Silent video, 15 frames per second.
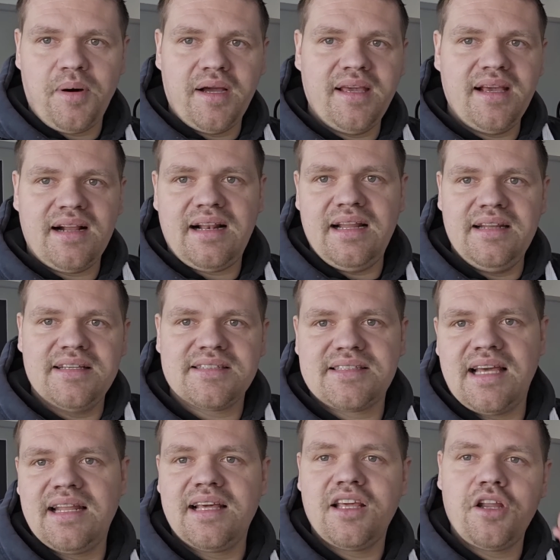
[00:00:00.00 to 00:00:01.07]
Buy it, clean it,
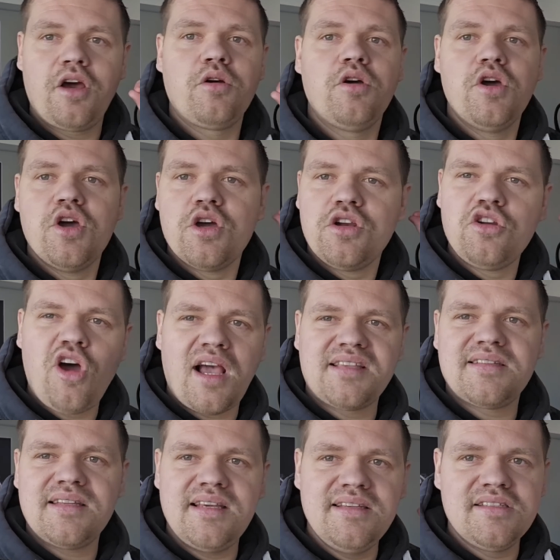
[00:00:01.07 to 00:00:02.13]
sell it. You know,
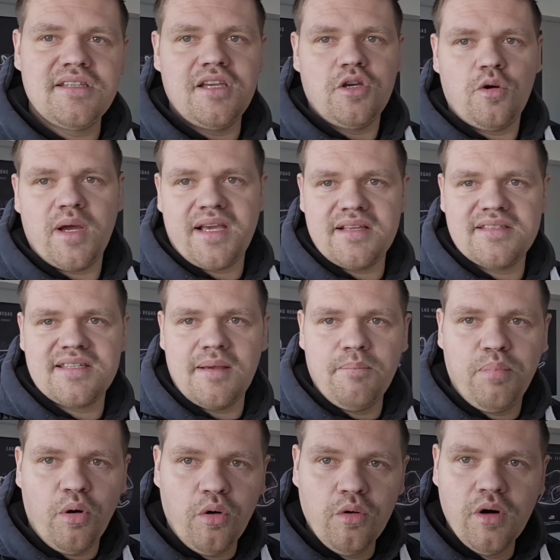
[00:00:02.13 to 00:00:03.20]
nice and easy, quick and
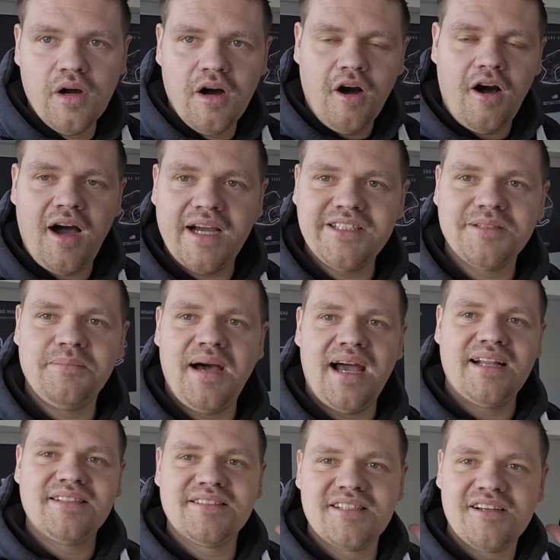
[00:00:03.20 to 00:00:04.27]
simple, high
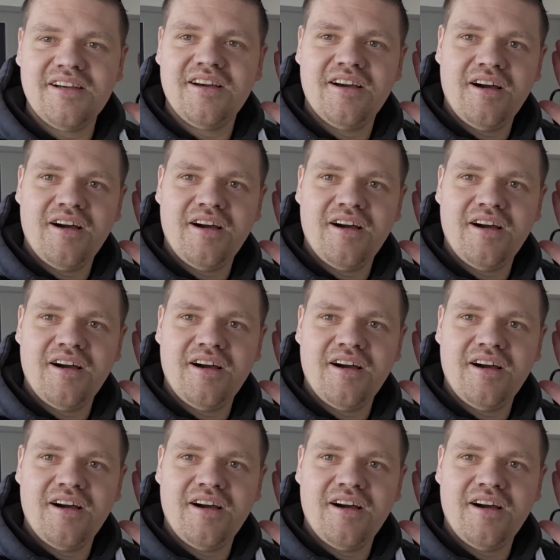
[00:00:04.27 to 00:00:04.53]
demand,